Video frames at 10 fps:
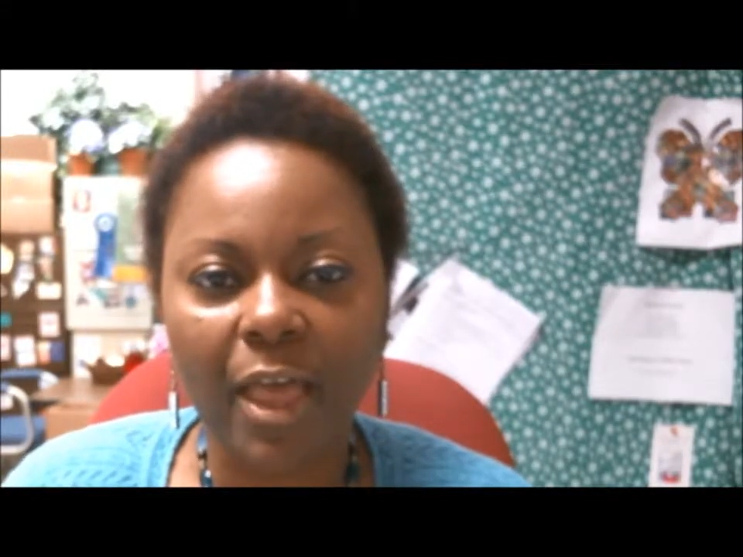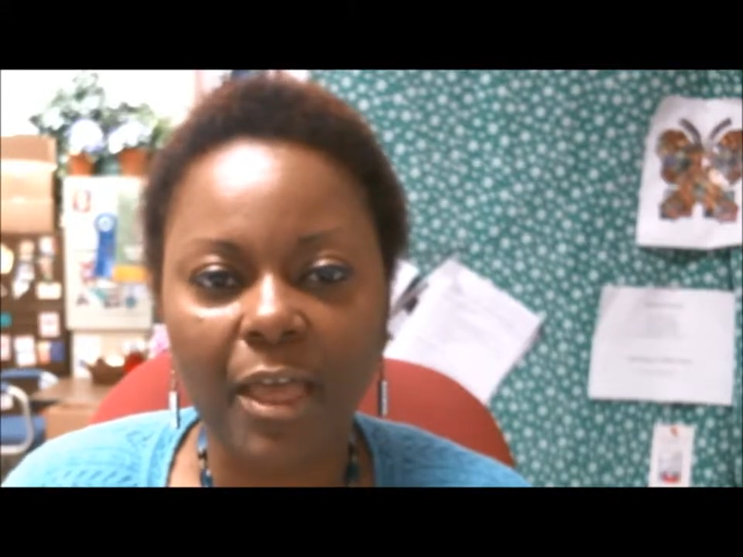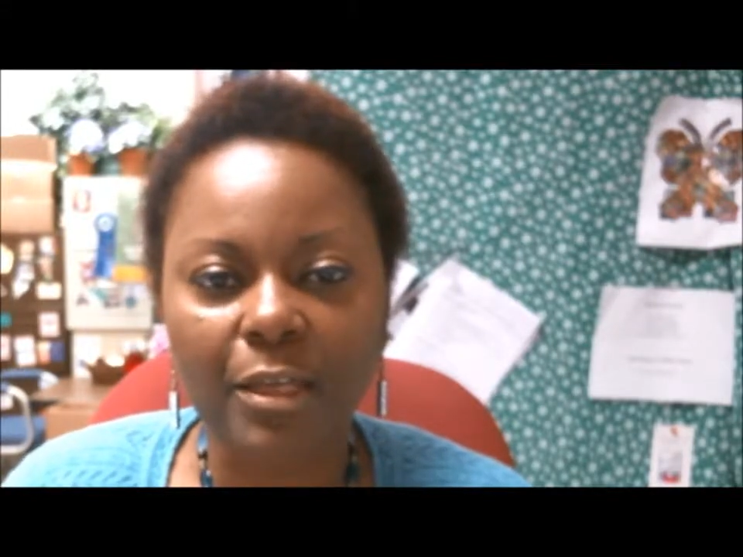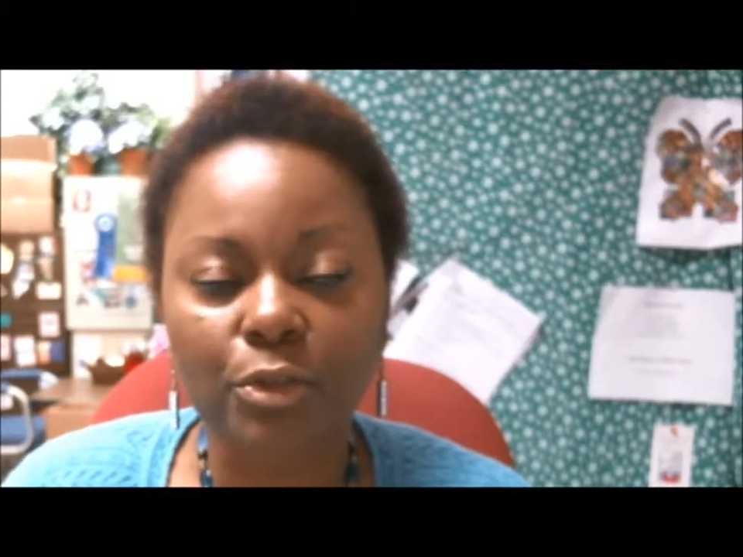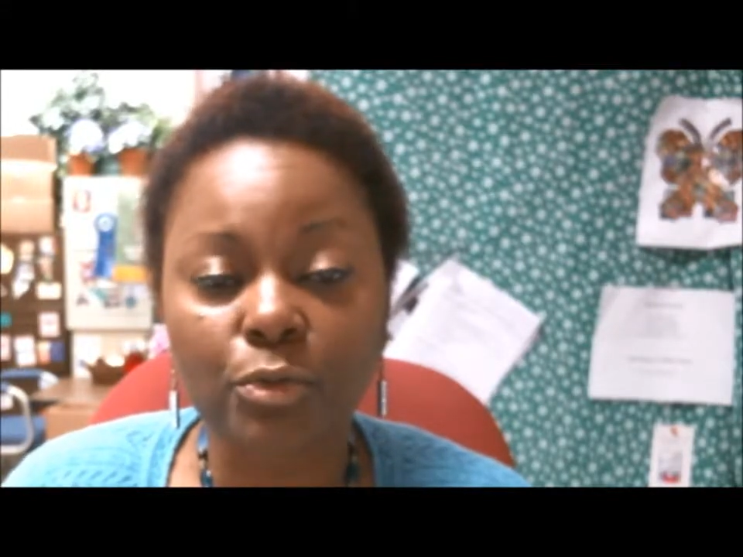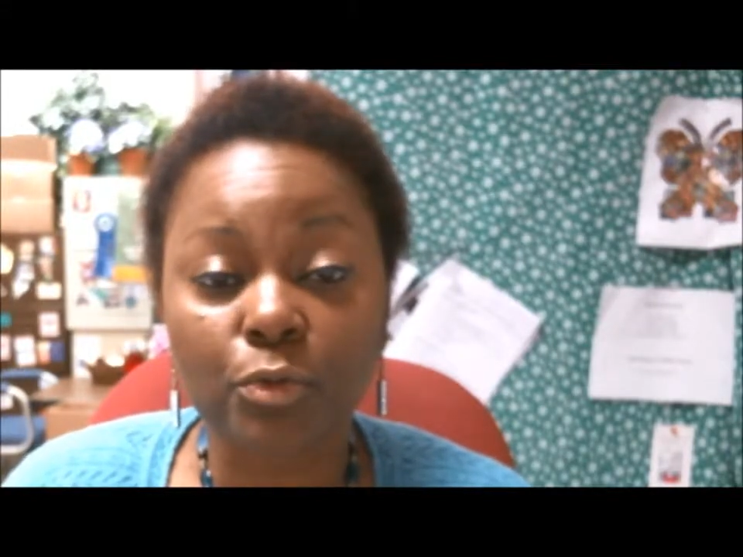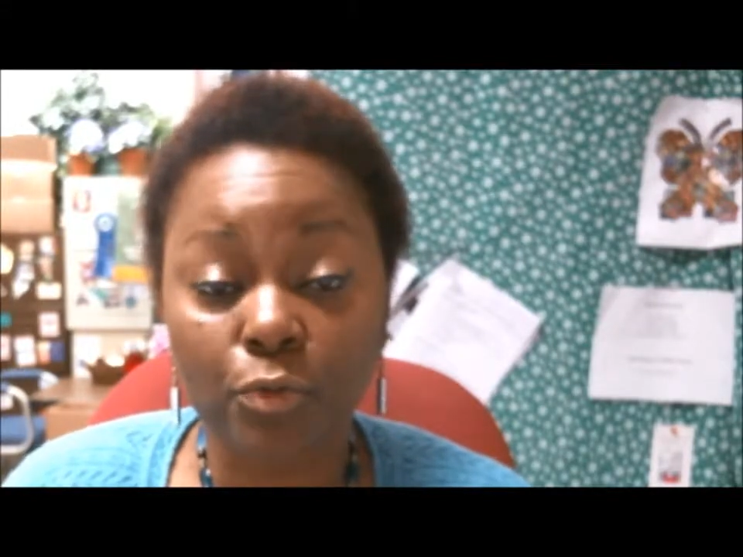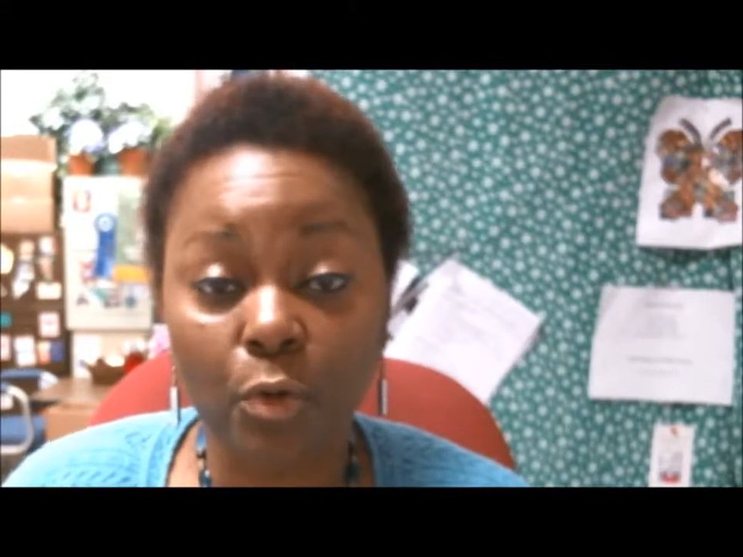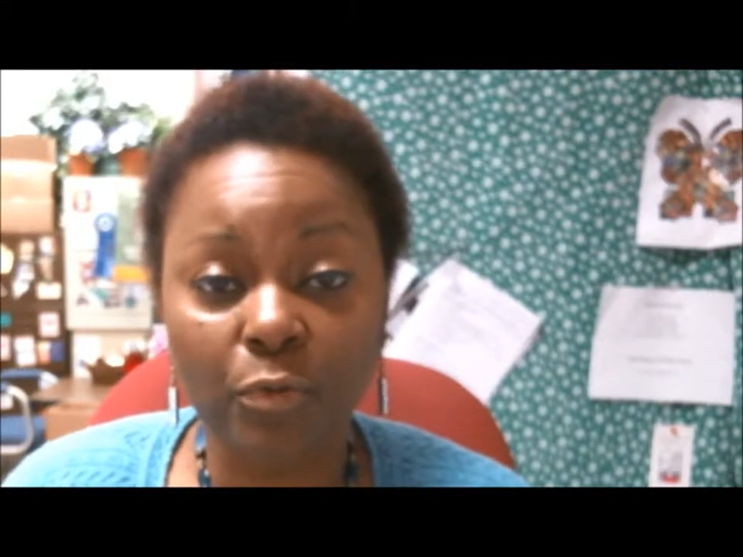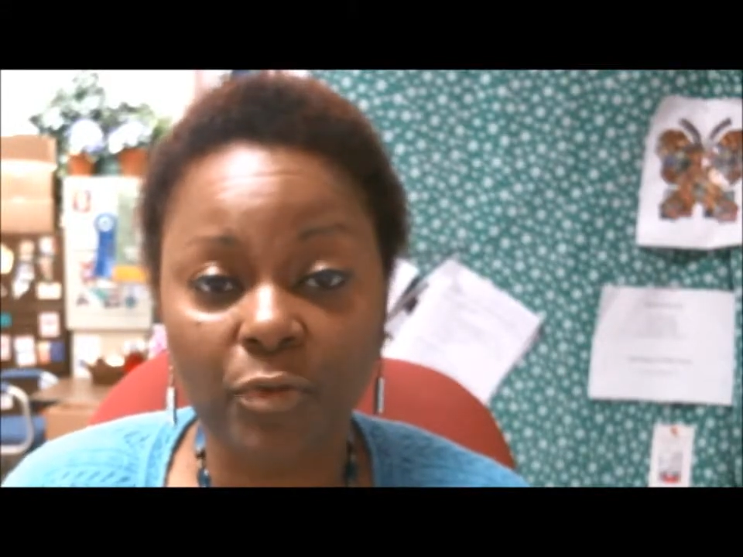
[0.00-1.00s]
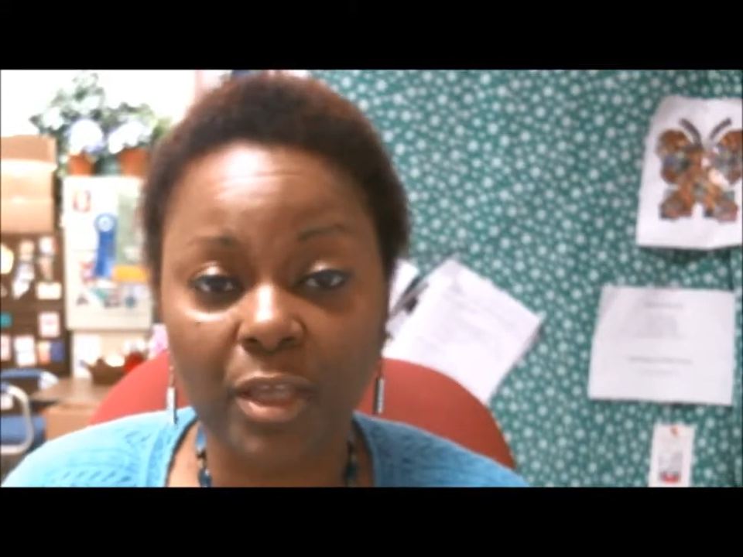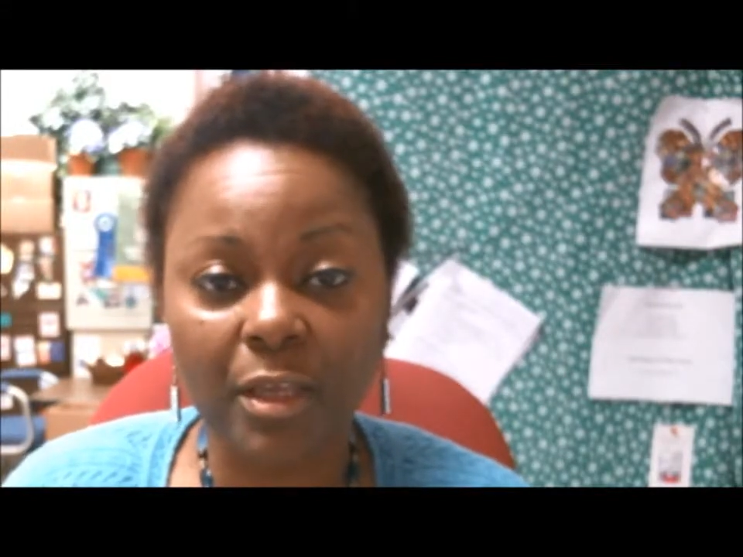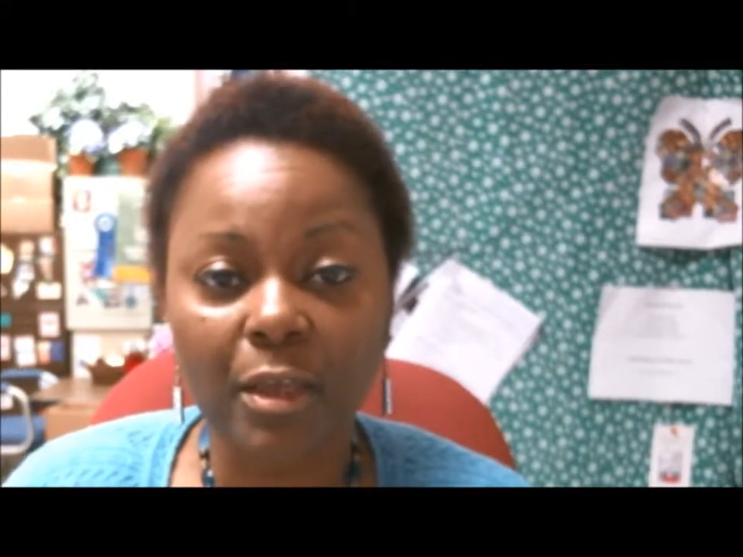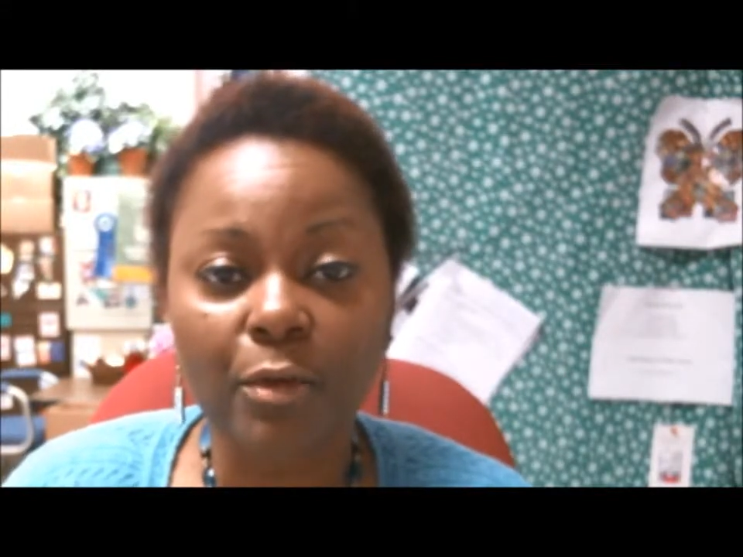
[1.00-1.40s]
a trophy